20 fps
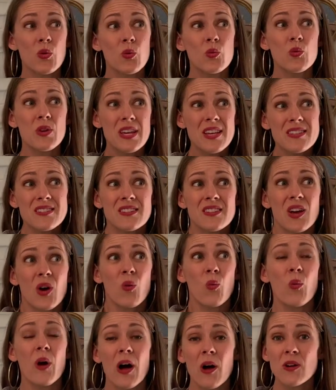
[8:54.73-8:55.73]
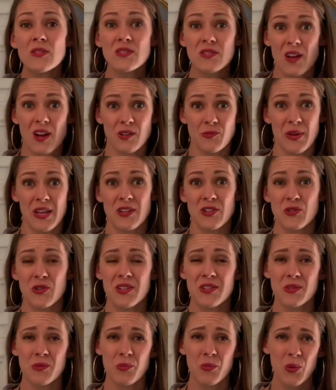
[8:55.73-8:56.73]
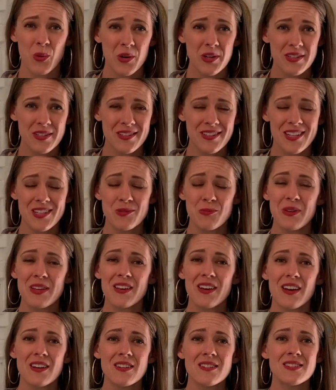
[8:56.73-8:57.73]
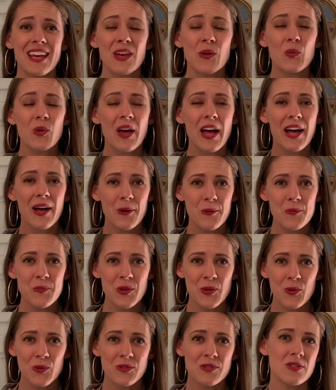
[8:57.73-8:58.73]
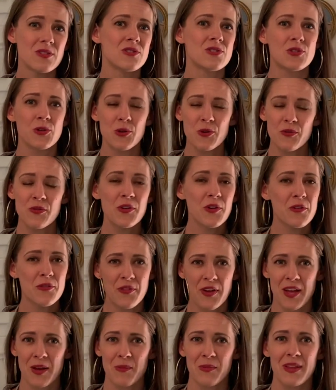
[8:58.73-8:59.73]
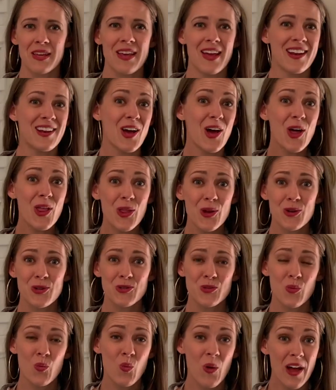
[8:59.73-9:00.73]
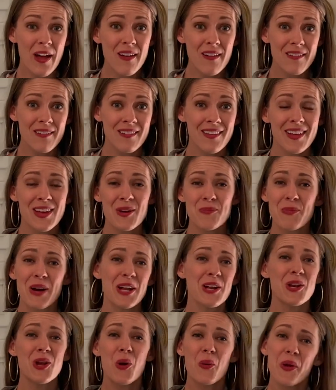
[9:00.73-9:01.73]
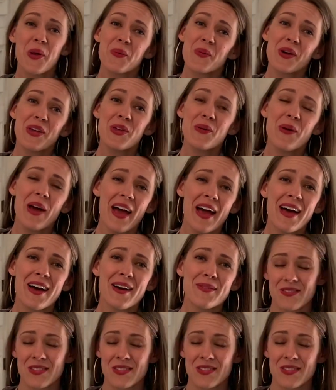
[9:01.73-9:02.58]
reason a well-stocked pantry is important is because it will help you to serve your family and others well by knowing what you have.